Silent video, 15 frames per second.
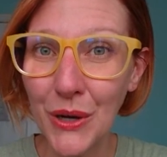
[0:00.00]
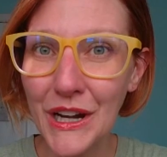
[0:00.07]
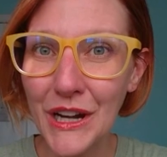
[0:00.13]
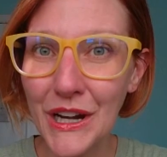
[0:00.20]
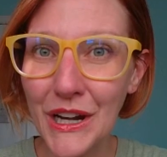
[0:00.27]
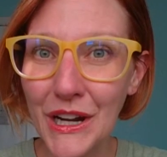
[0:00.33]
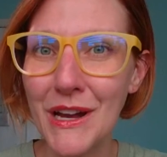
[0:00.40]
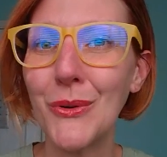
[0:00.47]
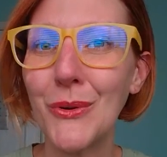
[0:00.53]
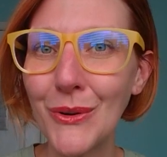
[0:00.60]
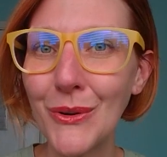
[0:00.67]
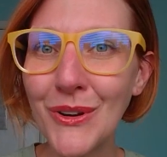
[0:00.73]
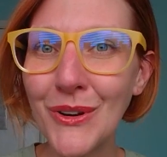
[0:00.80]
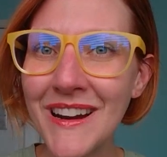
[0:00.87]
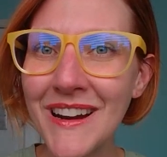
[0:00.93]
more
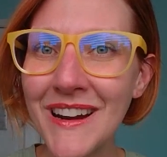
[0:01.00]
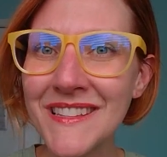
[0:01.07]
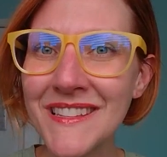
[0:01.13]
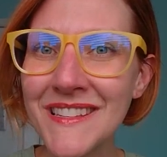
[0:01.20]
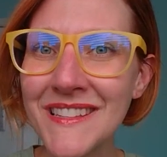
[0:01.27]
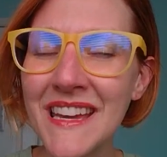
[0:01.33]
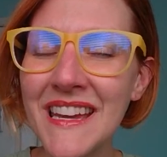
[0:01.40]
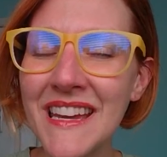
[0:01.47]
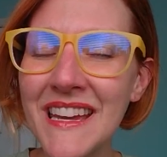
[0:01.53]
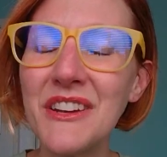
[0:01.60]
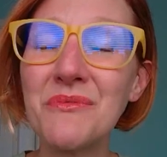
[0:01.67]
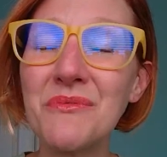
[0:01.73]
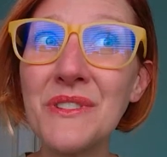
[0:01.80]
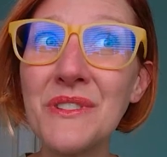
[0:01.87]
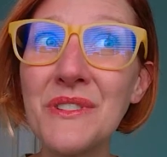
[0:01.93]
about Oracle cards,
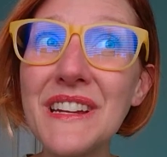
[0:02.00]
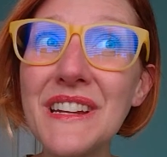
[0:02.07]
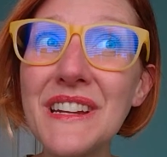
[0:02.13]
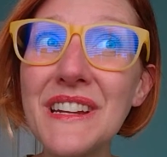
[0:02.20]
I